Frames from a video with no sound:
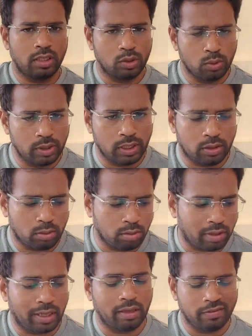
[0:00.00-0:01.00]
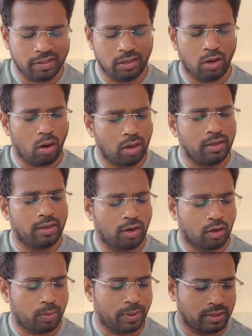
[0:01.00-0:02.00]
you need to ready with all the
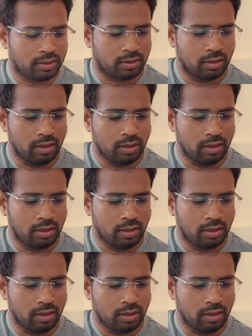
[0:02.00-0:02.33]
documents.